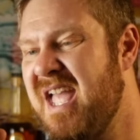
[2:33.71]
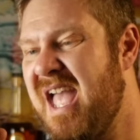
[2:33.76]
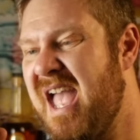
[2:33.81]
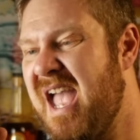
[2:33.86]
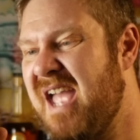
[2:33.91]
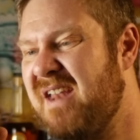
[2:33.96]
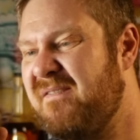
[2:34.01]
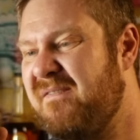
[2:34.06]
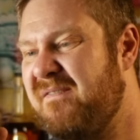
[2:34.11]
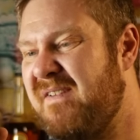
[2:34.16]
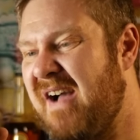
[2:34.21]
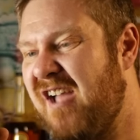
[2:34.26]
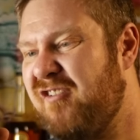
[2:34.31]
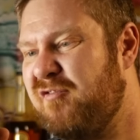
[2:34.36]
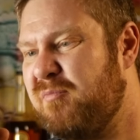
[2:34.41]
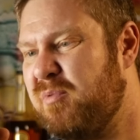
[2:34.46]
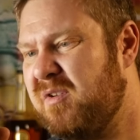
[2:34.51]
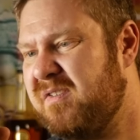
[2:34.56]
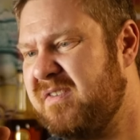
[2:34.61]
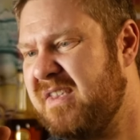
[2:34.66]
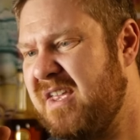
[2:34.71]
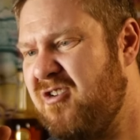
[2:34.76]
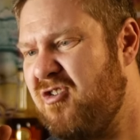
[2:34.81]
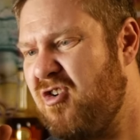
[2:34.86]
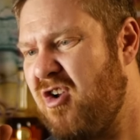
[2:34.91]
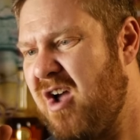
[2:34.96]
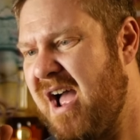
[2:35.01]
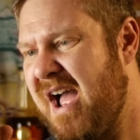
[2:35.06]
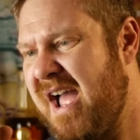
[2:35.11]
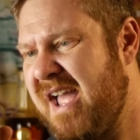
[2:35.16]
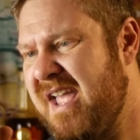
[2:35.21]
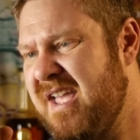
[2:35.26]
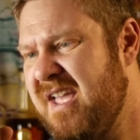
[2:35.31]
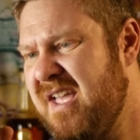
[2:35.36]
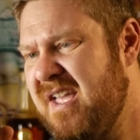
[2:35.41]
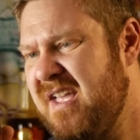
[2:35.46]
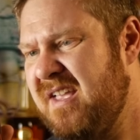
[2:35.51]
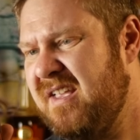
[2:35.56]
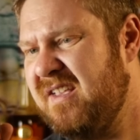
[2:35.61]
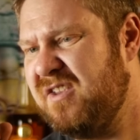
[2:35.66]
and 5% rye
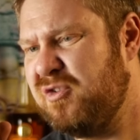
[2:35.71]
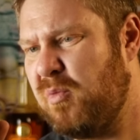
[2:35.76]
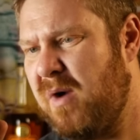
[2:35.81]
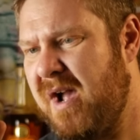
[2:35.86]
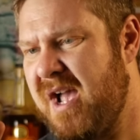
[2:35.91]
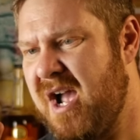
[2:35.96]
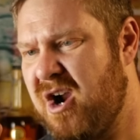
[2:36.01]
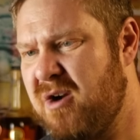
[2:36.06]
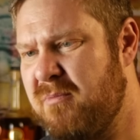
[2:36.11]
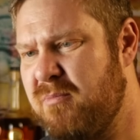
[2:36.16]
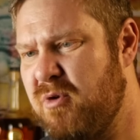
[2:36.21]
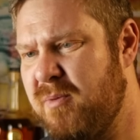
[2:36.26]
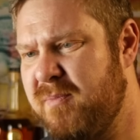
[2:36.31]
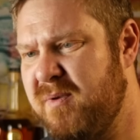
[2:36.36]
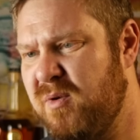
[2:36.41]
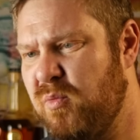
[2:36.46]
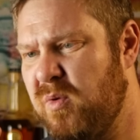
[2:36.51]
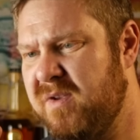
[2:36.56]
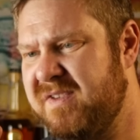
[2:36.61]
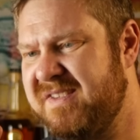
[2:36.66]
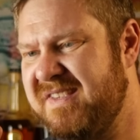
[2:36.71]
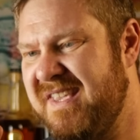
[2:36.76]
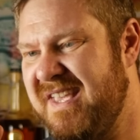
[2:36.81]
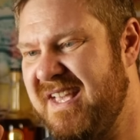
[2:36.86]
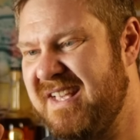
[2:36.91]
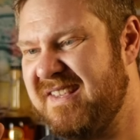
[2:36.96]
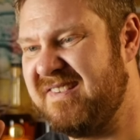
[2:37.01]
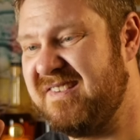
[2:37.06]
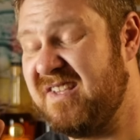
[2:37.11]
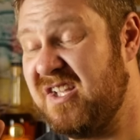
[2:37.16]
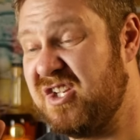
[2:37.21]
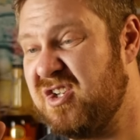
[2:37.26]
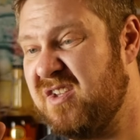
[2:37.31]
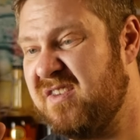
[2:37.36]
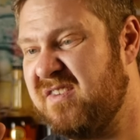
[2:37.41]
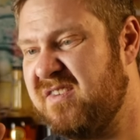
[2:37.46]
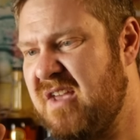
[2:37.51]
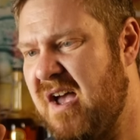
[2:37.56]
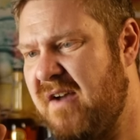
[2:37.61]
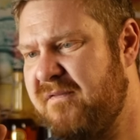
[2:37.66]
is why our bourbon whiskey has such a
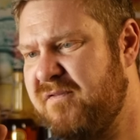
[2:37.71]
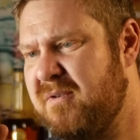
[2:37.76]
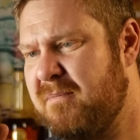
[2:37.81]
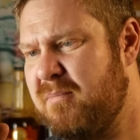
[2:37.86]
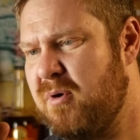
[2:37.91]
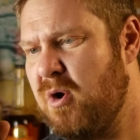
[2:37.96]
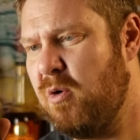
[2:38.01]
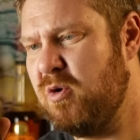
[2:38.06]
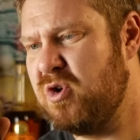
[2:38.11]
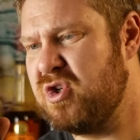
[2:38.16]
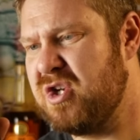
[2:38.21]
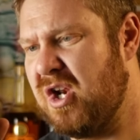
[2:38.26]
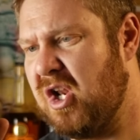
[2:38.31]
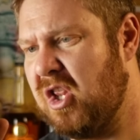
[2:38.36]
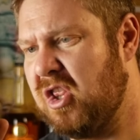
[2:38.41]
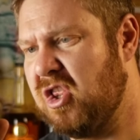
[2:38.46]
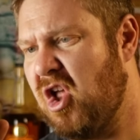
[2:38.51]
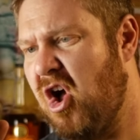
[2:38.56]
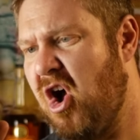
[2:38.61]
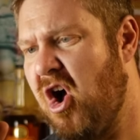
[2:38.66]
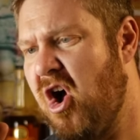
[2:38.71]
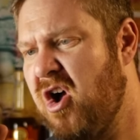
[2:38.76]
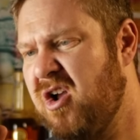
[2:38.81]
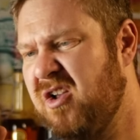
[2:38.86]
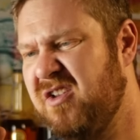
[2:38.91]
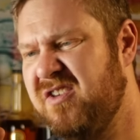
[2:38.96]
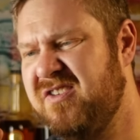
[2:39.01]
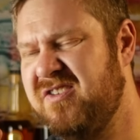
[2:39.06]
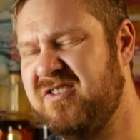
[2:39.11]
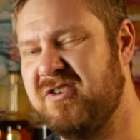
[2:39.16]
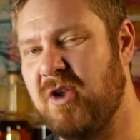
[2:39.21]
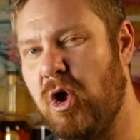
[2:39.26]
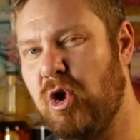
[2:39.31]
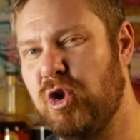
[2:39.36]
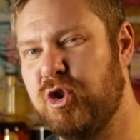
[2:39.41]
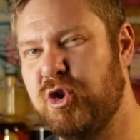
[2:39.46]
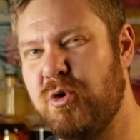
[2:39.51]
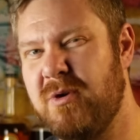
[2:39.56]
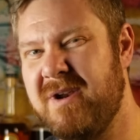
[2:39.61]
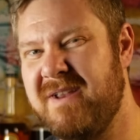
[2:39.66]
soft approach and long,
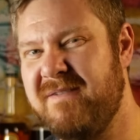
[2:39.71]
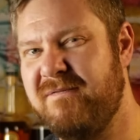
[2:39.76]
sultry